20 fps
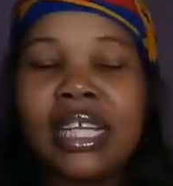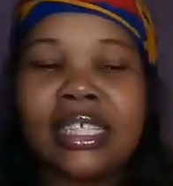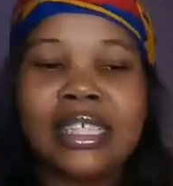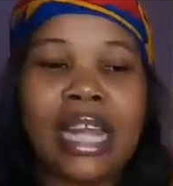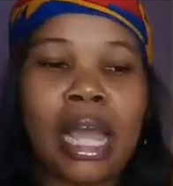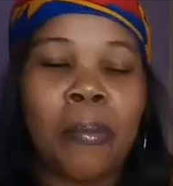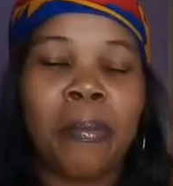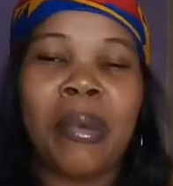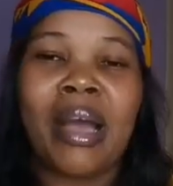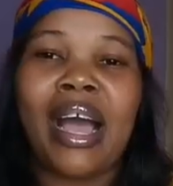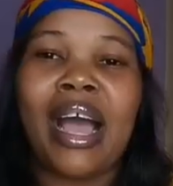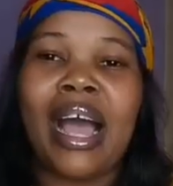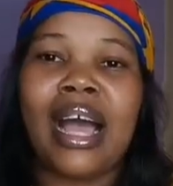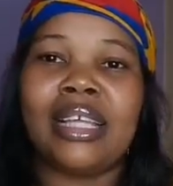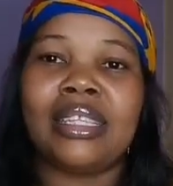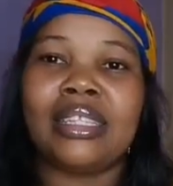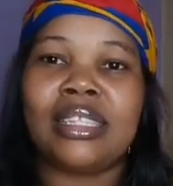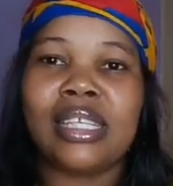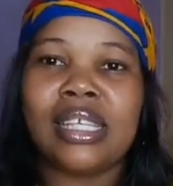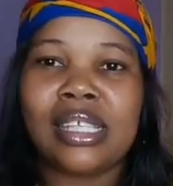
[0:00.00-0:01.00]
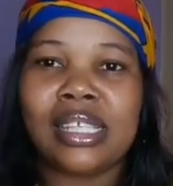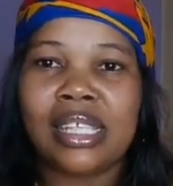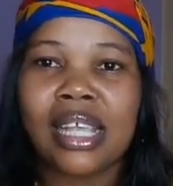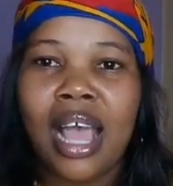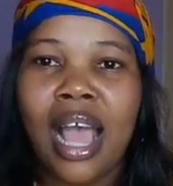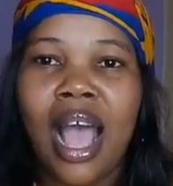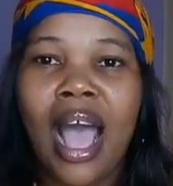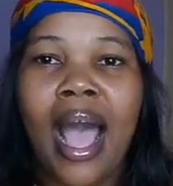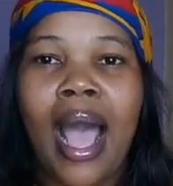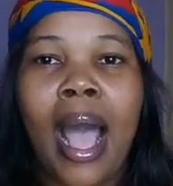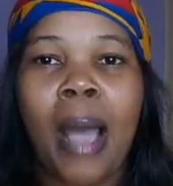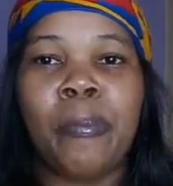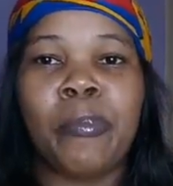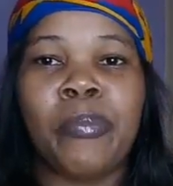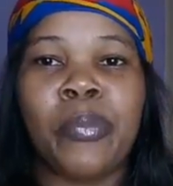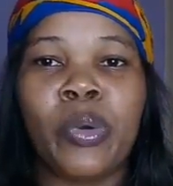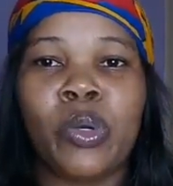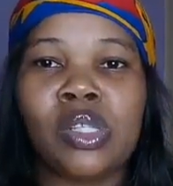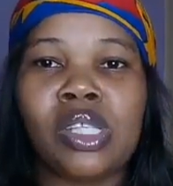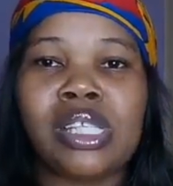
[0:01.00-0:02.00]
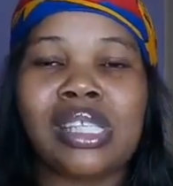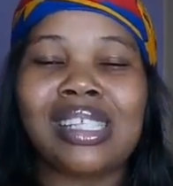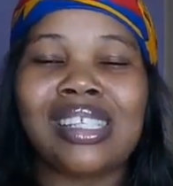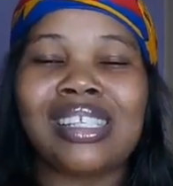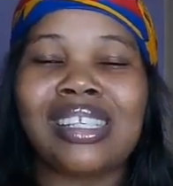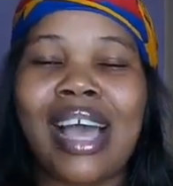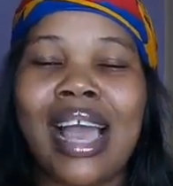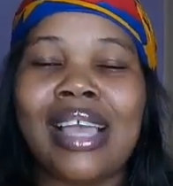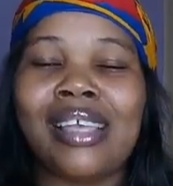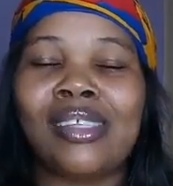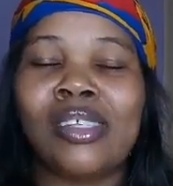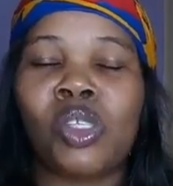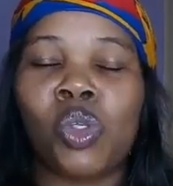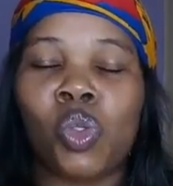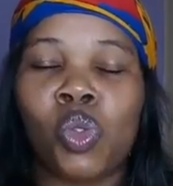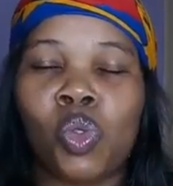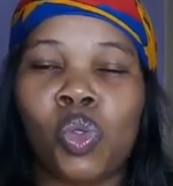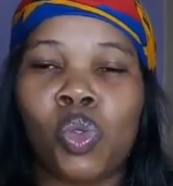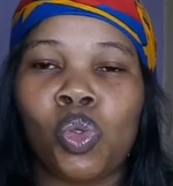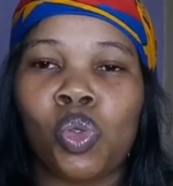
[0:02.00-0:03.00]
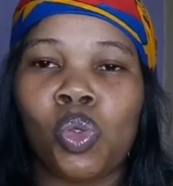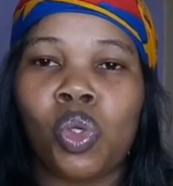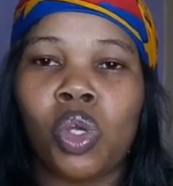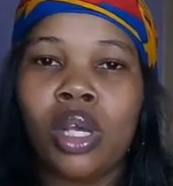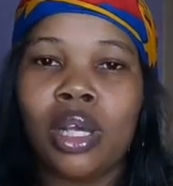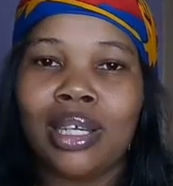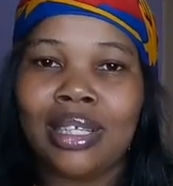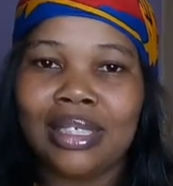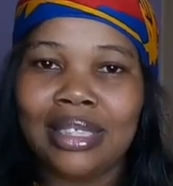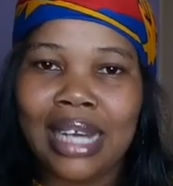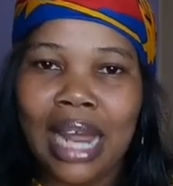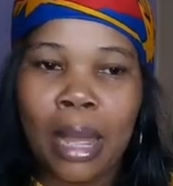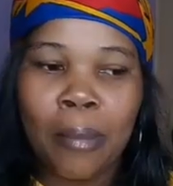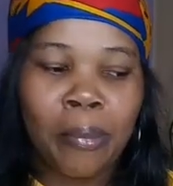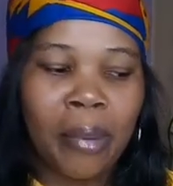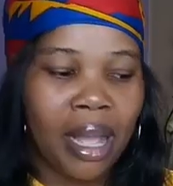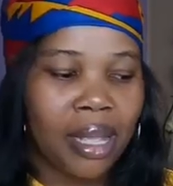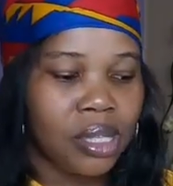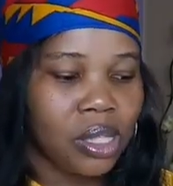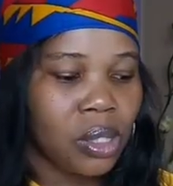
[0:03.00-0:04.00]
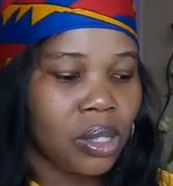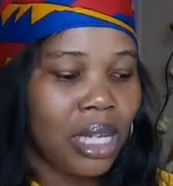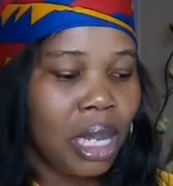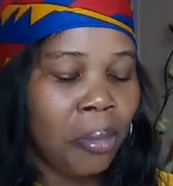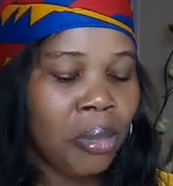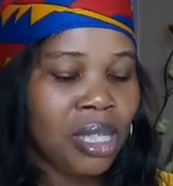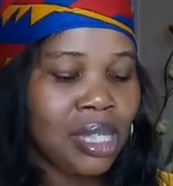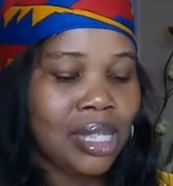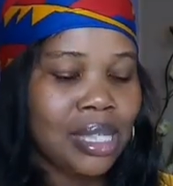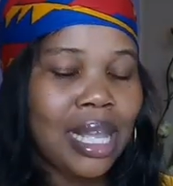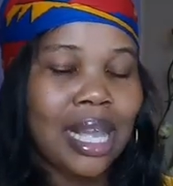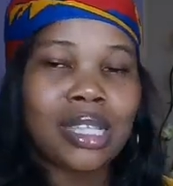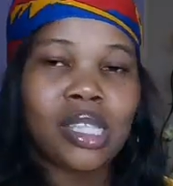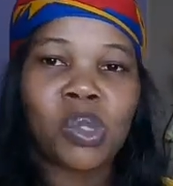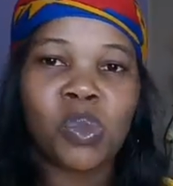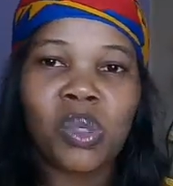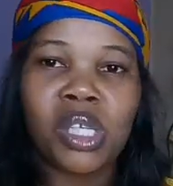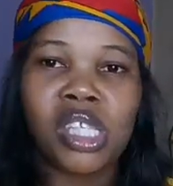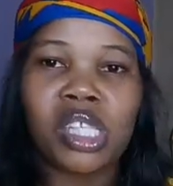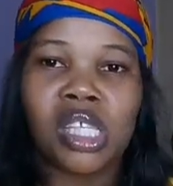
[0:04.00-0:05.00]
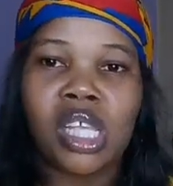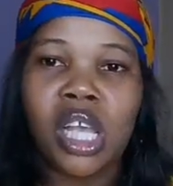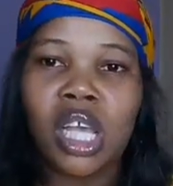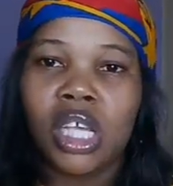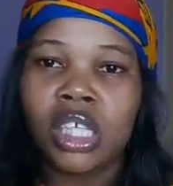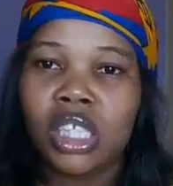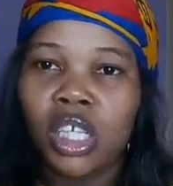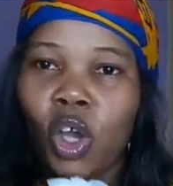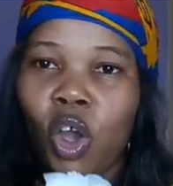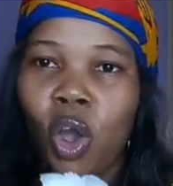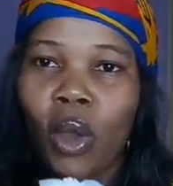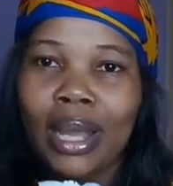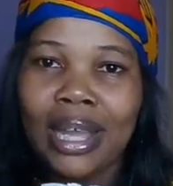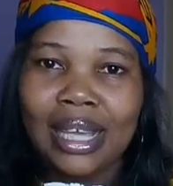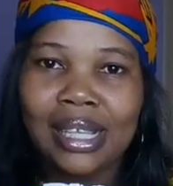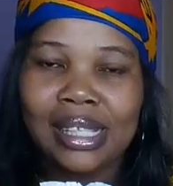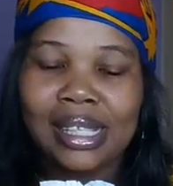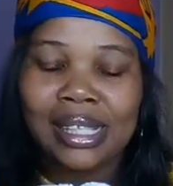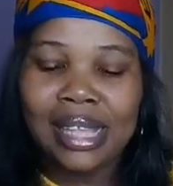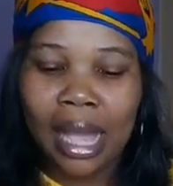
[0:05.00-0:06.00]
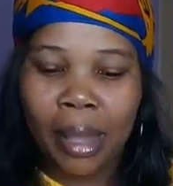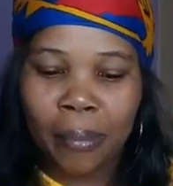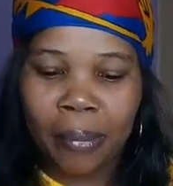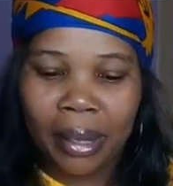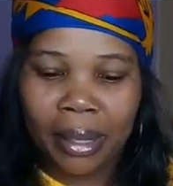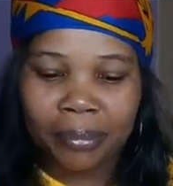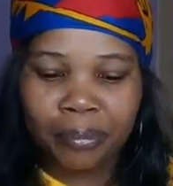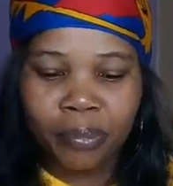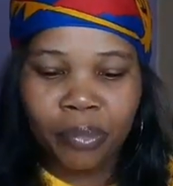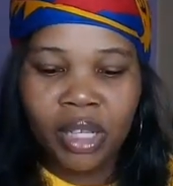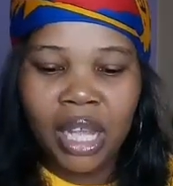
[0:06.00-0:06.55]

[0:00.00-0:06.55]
diaper. And these are both size 2 diapers. So let me start with the Huggies diaper.